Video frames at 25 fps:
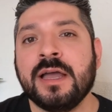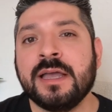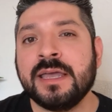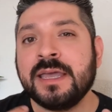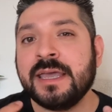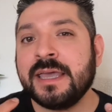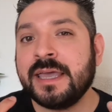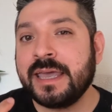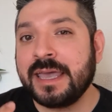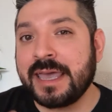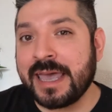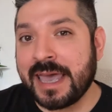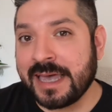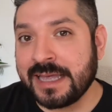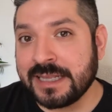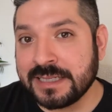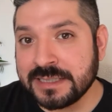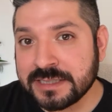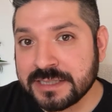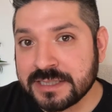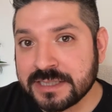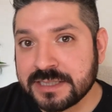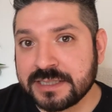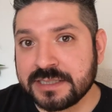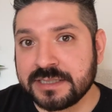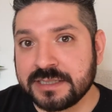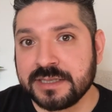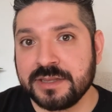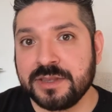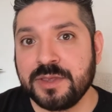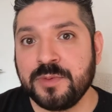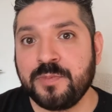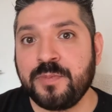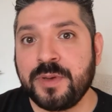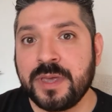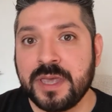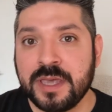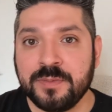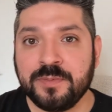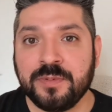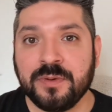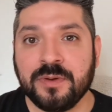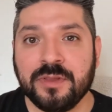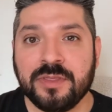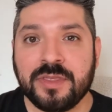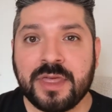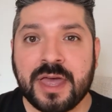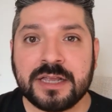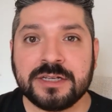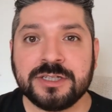against the
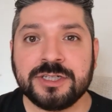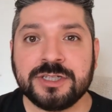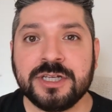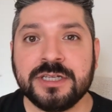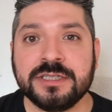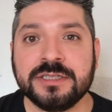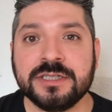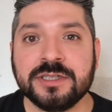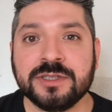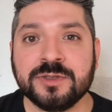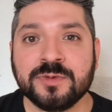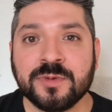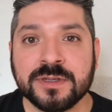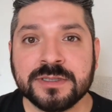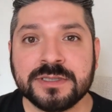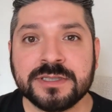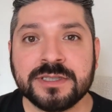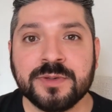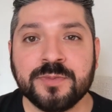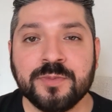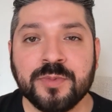people that Jesus wants